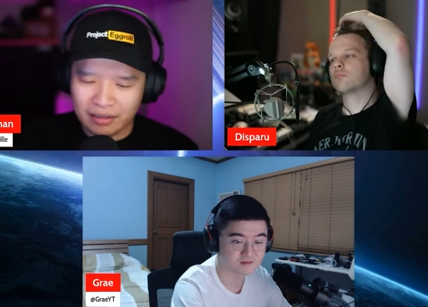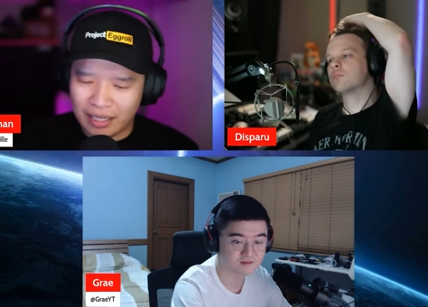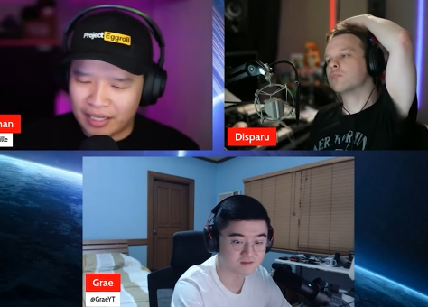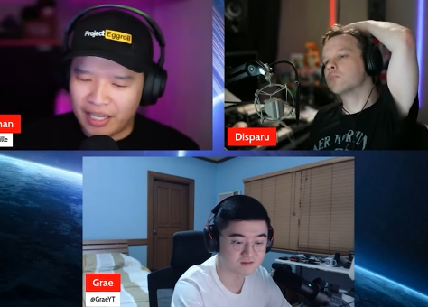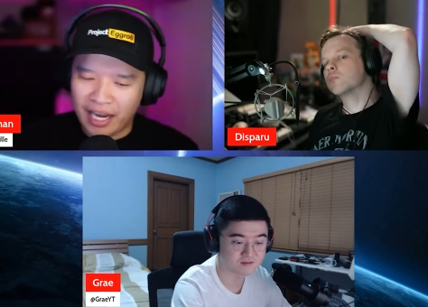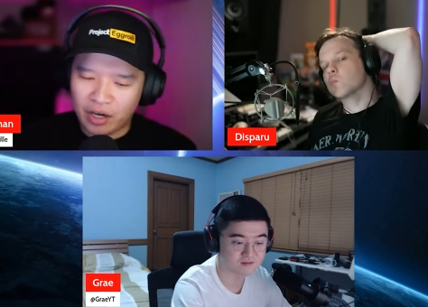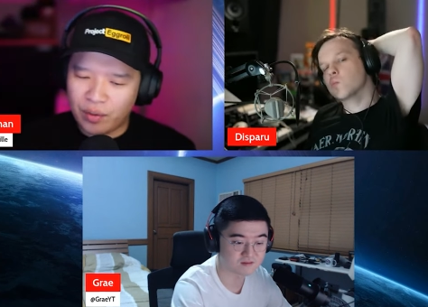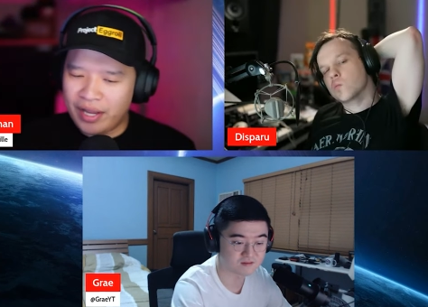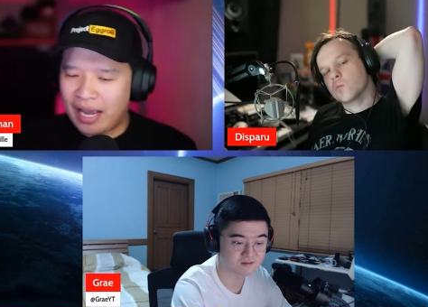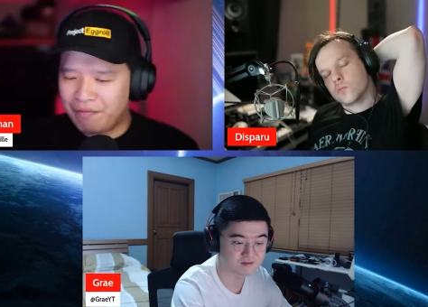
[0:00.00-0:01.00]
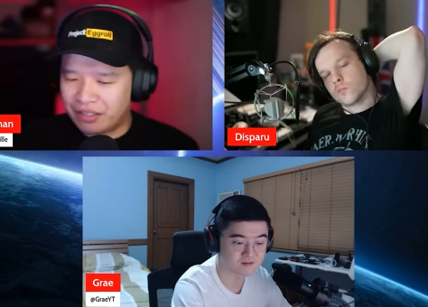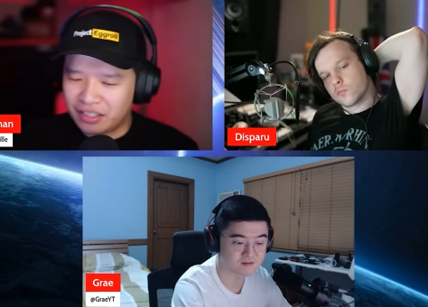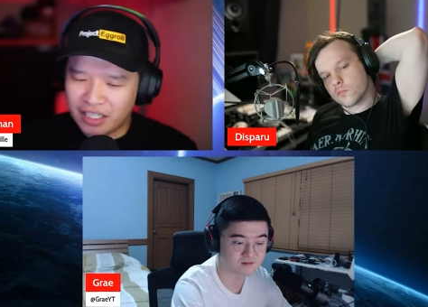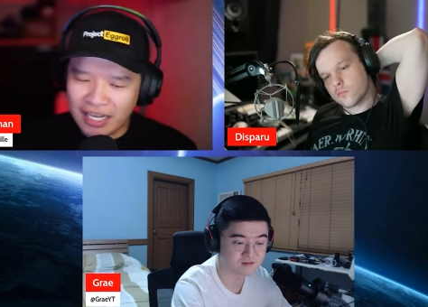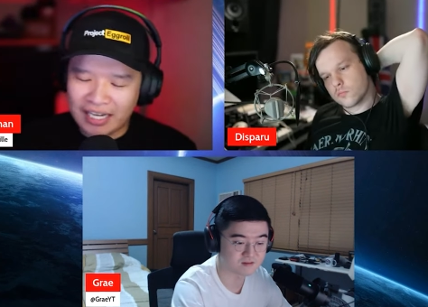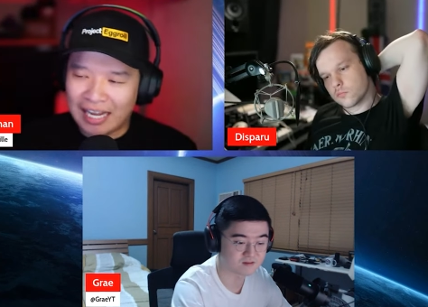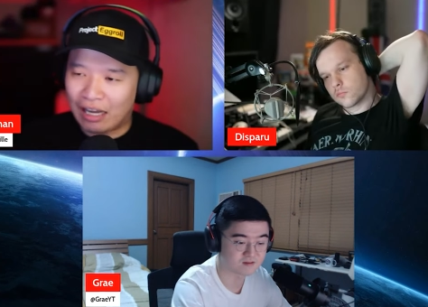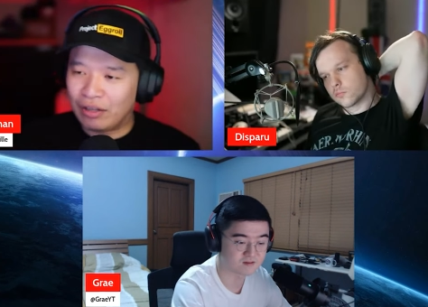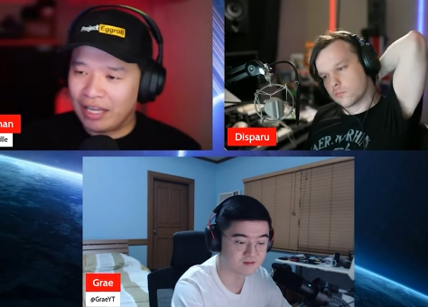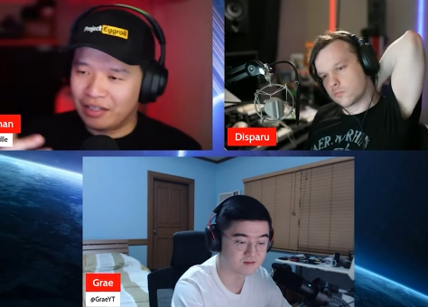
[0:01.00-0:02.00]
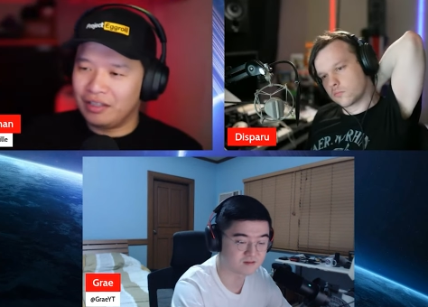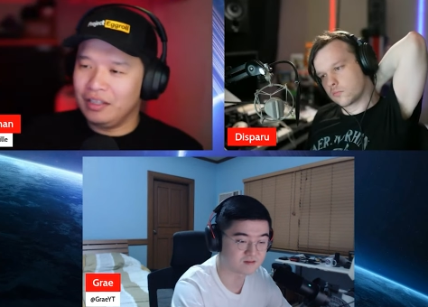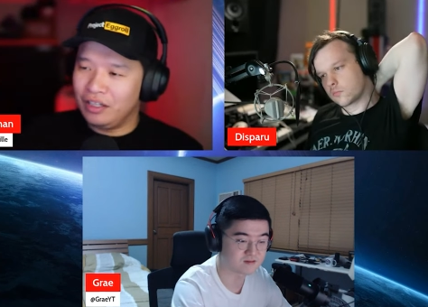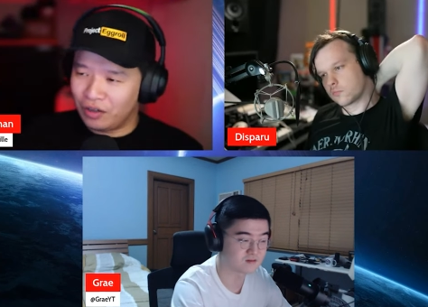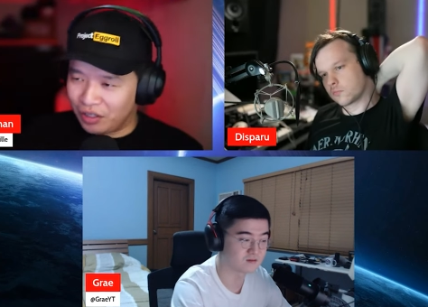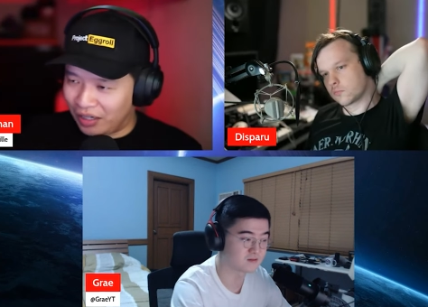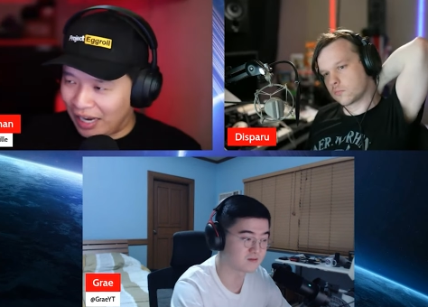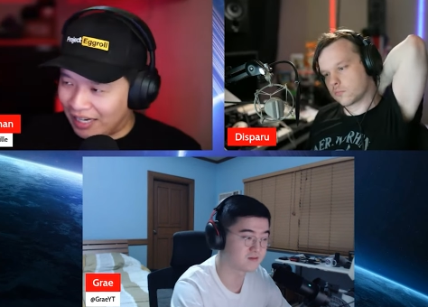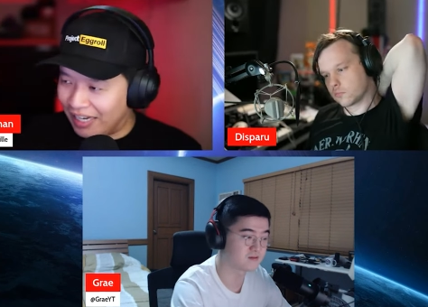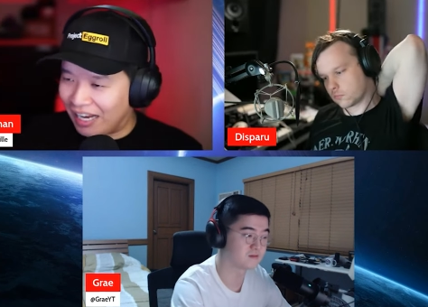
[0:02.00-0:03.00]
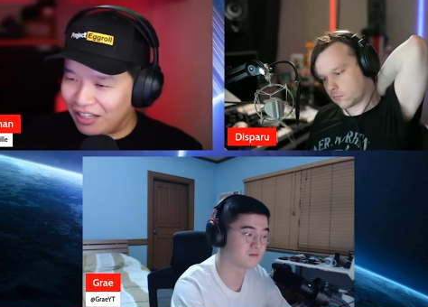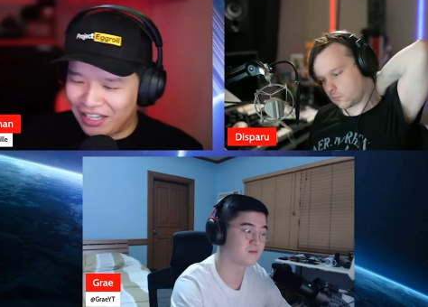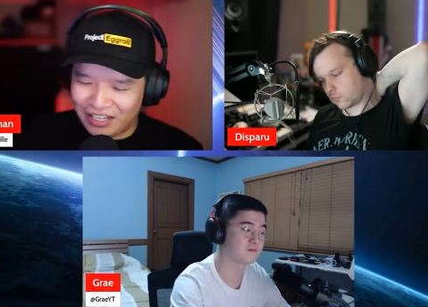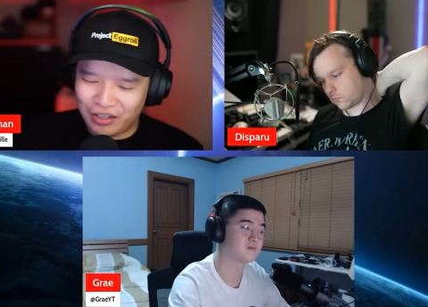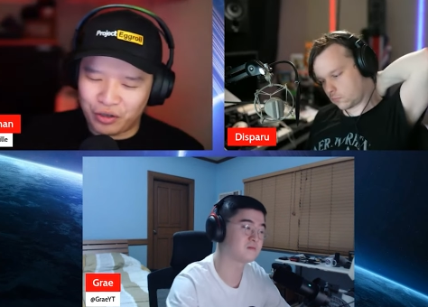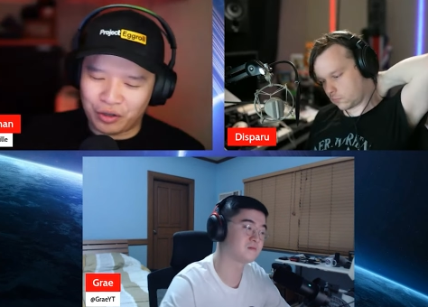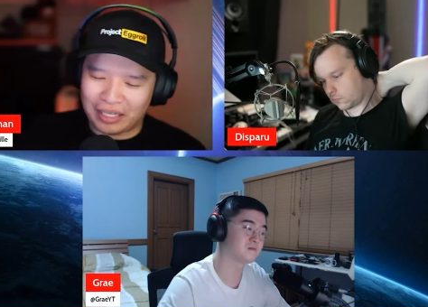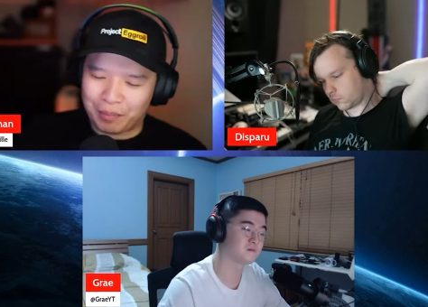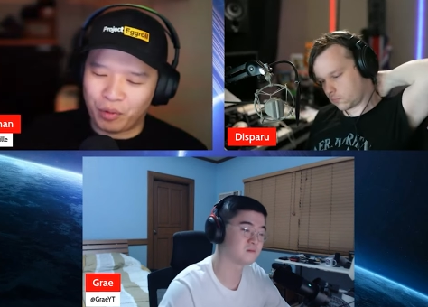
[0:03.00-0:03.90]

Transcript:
Speaker 1: like Gary FNT and now like you know and now that you, you're like a